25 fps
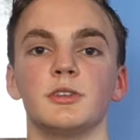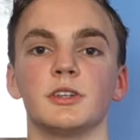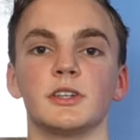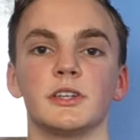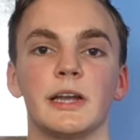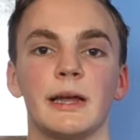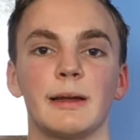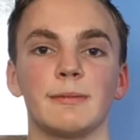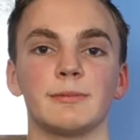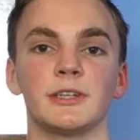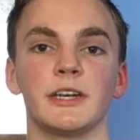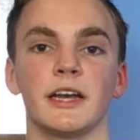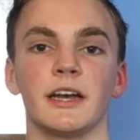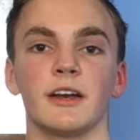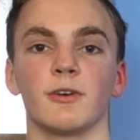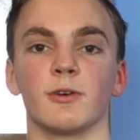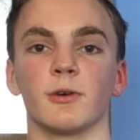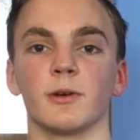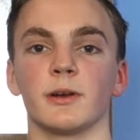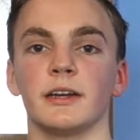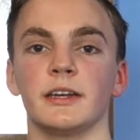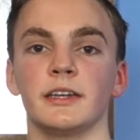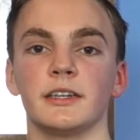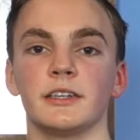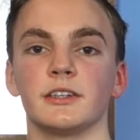Snapchat
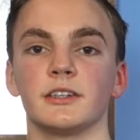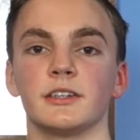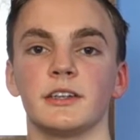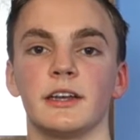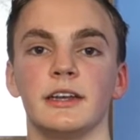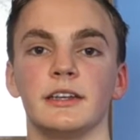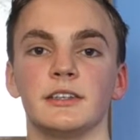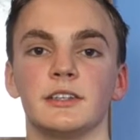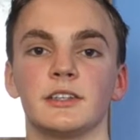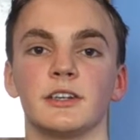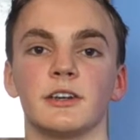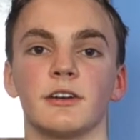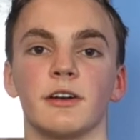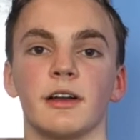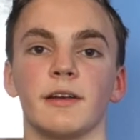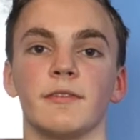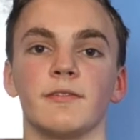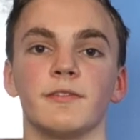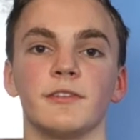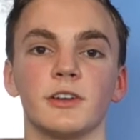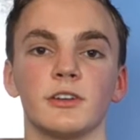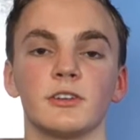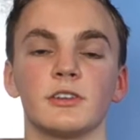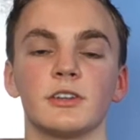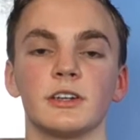or Instagram
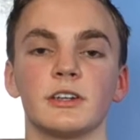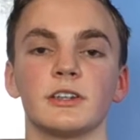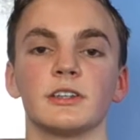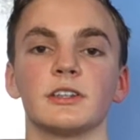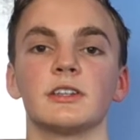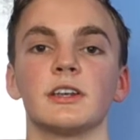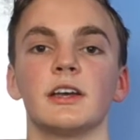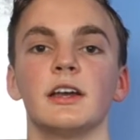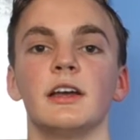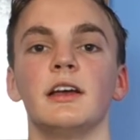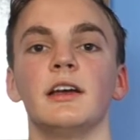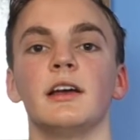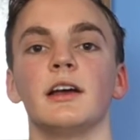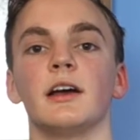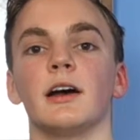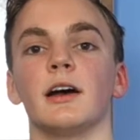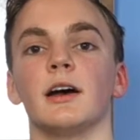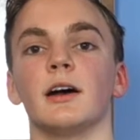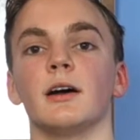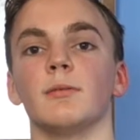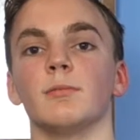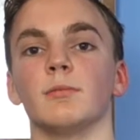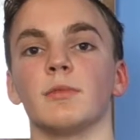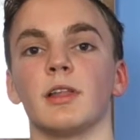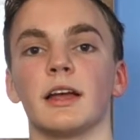filters,
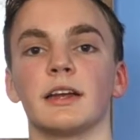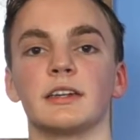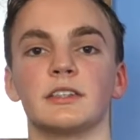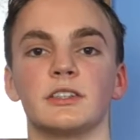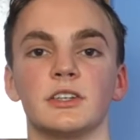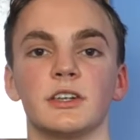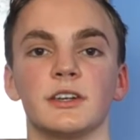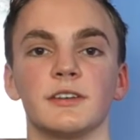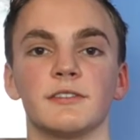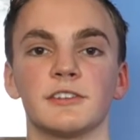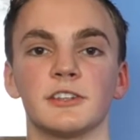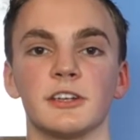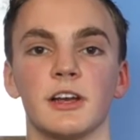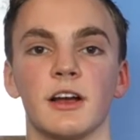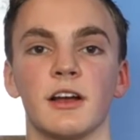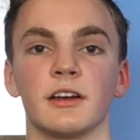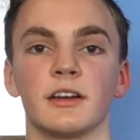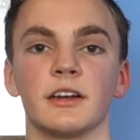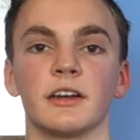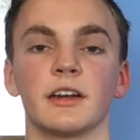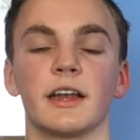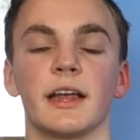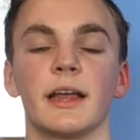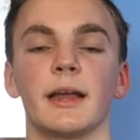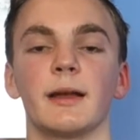like GIFs on
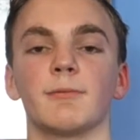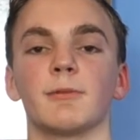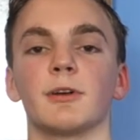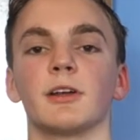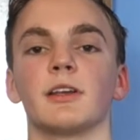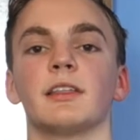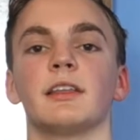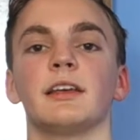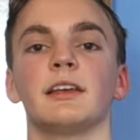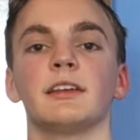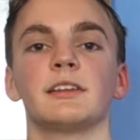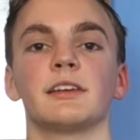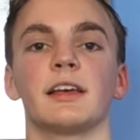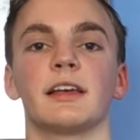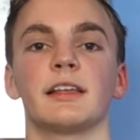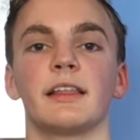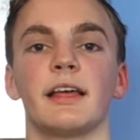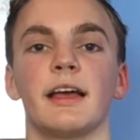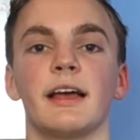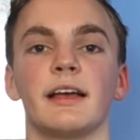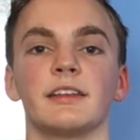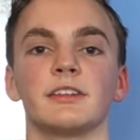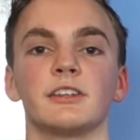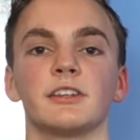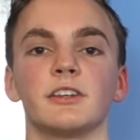your camera, things like
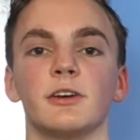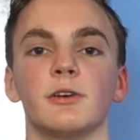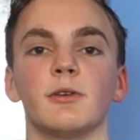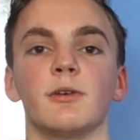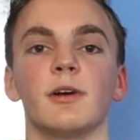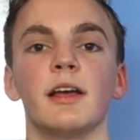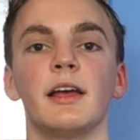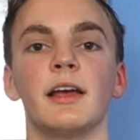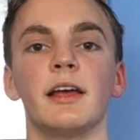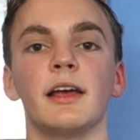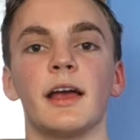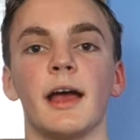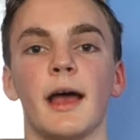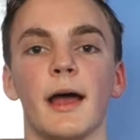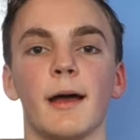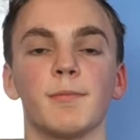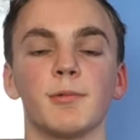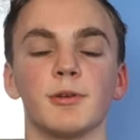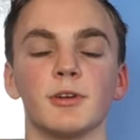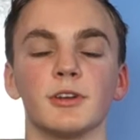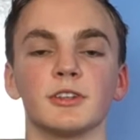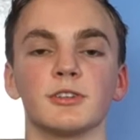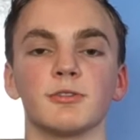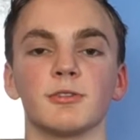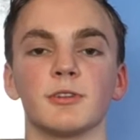that. So
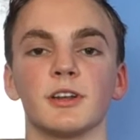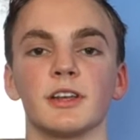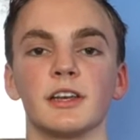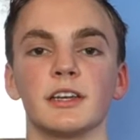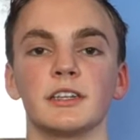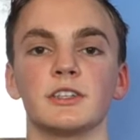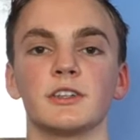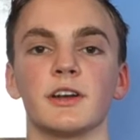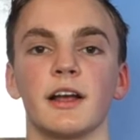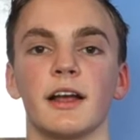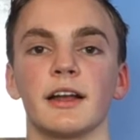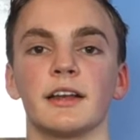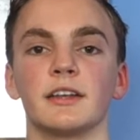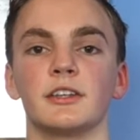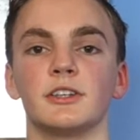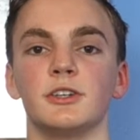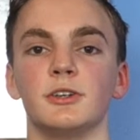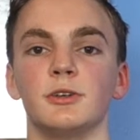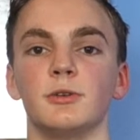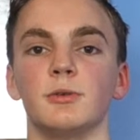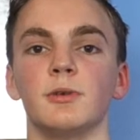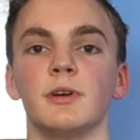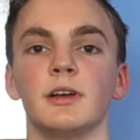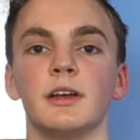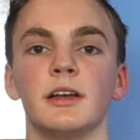Apple is really trying
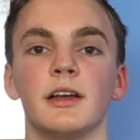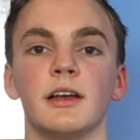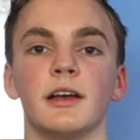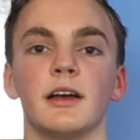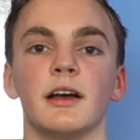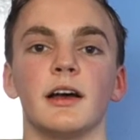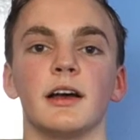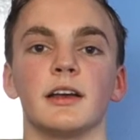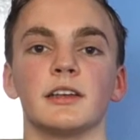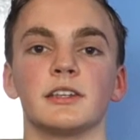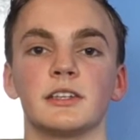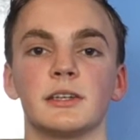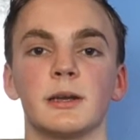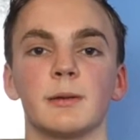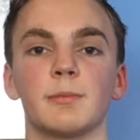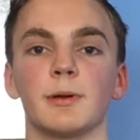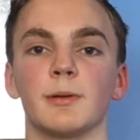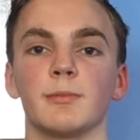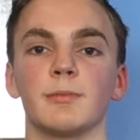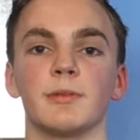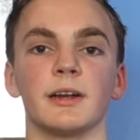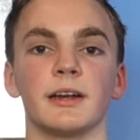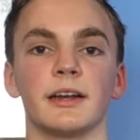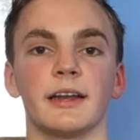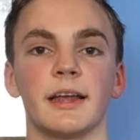to step
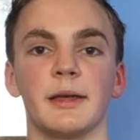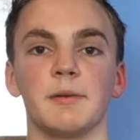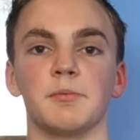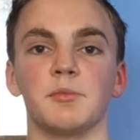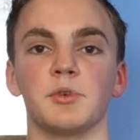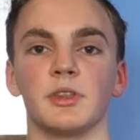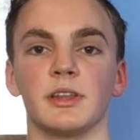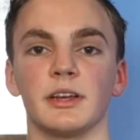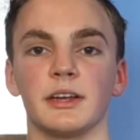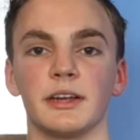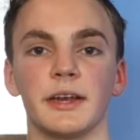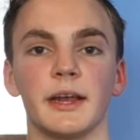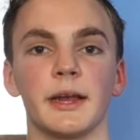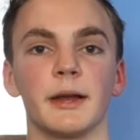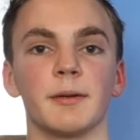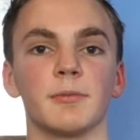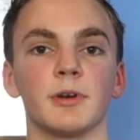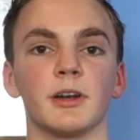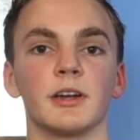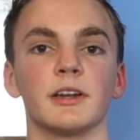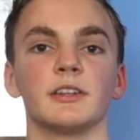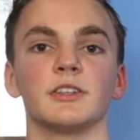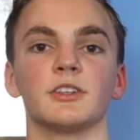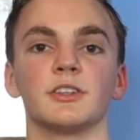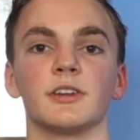up their game with the
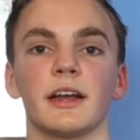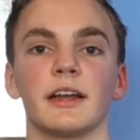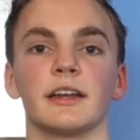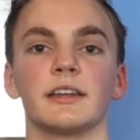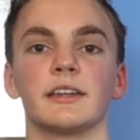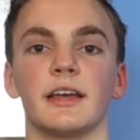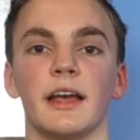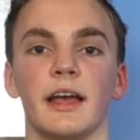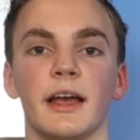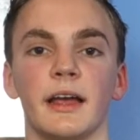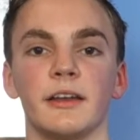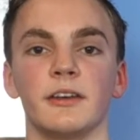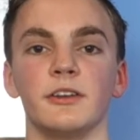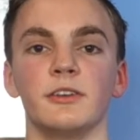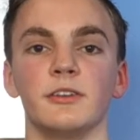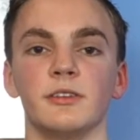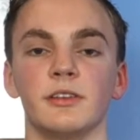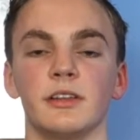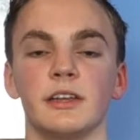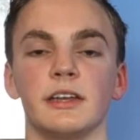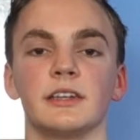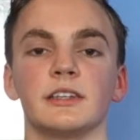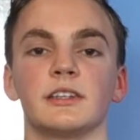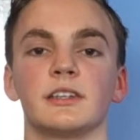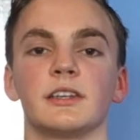camera, trying to add new
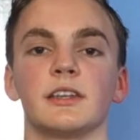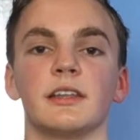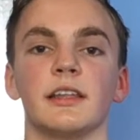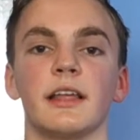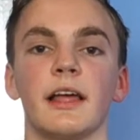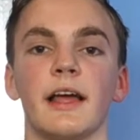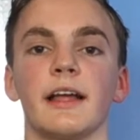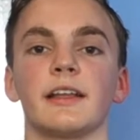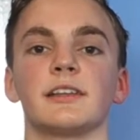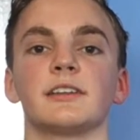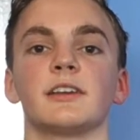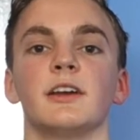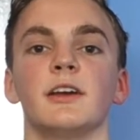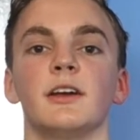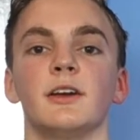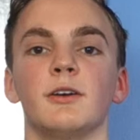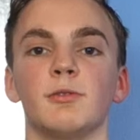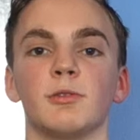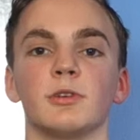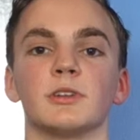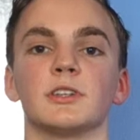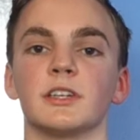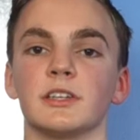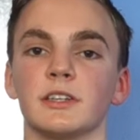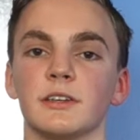things to that,
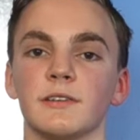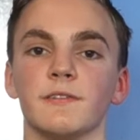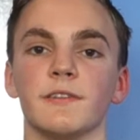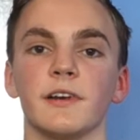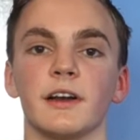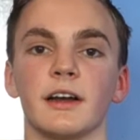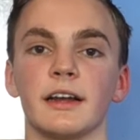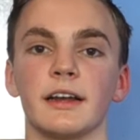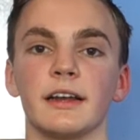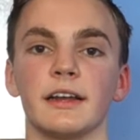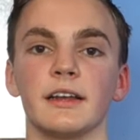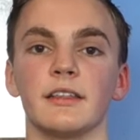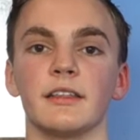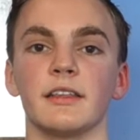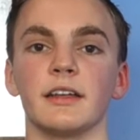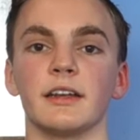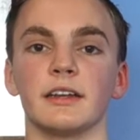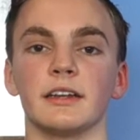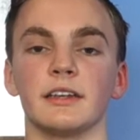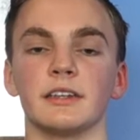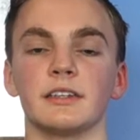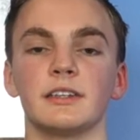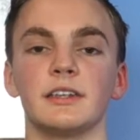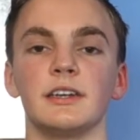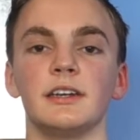which is a very good thing
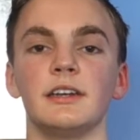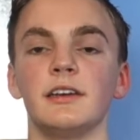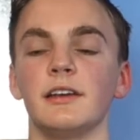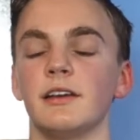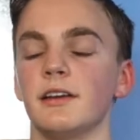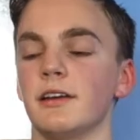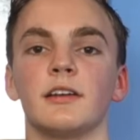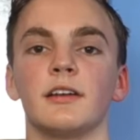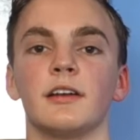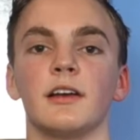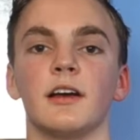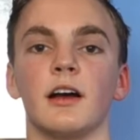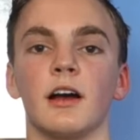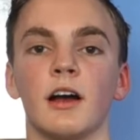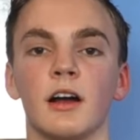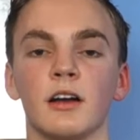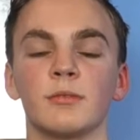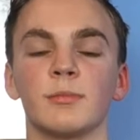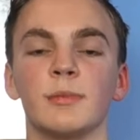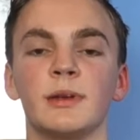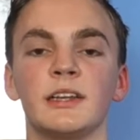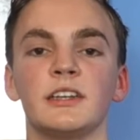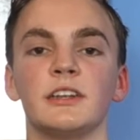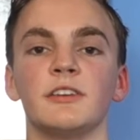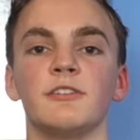to see.
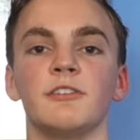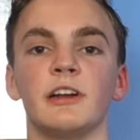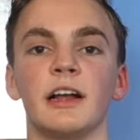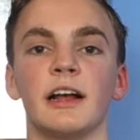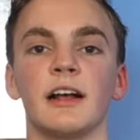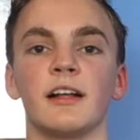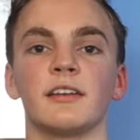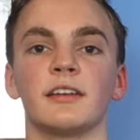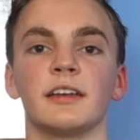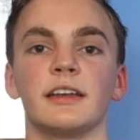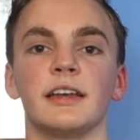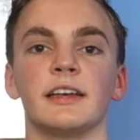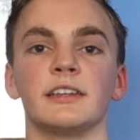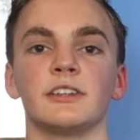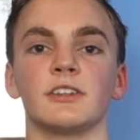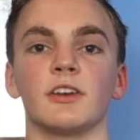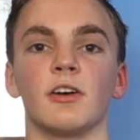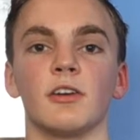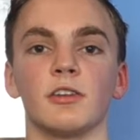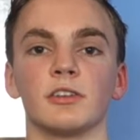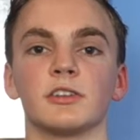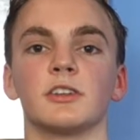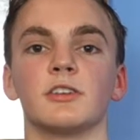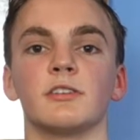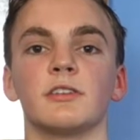Augmented reality has
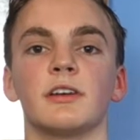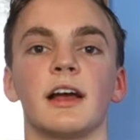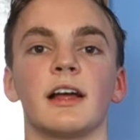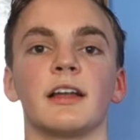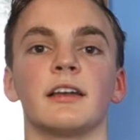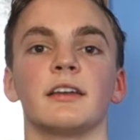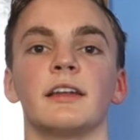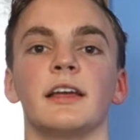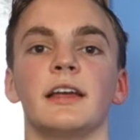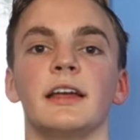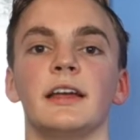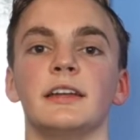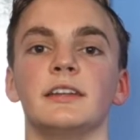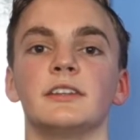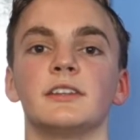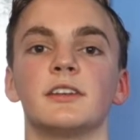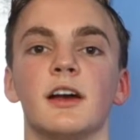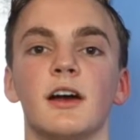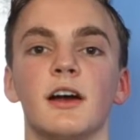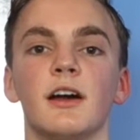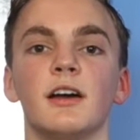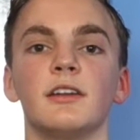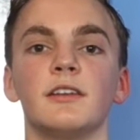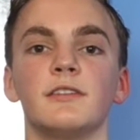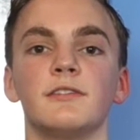also gotten a
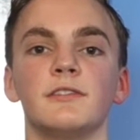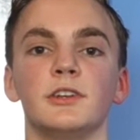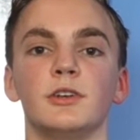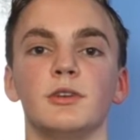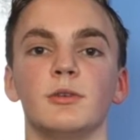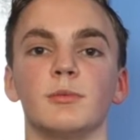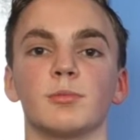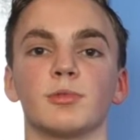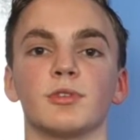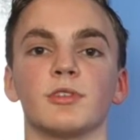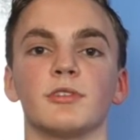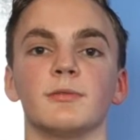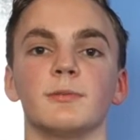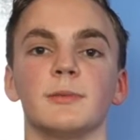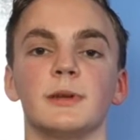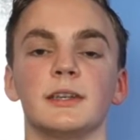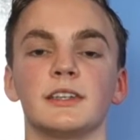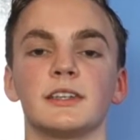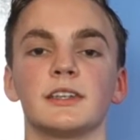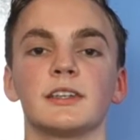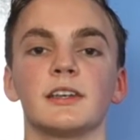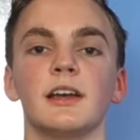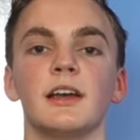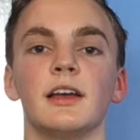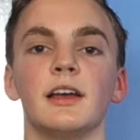ton of new
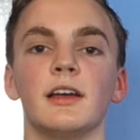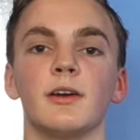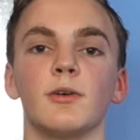improvements.